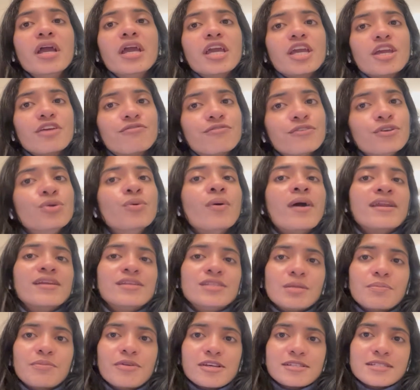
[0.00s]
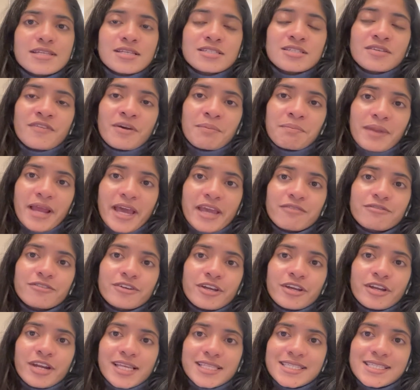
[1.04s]
if you are in the process of applying for
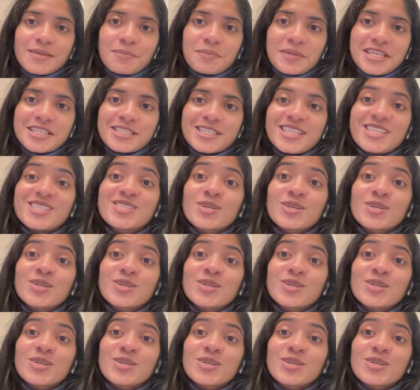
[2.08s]
your HCPC.